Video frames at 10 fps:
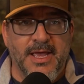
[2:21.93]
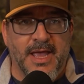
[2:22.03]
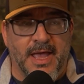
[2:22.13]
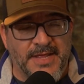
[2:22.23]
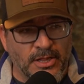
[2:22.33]

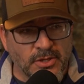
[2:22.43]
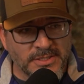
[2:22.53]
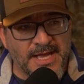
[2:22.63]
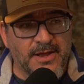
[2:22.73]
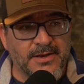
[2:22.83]
And then I looked
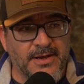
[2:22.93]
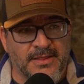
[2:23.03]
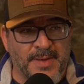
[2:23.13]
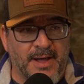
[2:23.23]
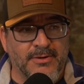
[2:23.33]
down at the
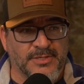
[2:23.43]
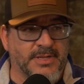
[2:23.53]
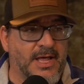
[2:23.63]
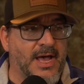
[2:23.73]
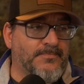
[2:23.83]
power
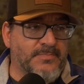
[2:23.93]
supply.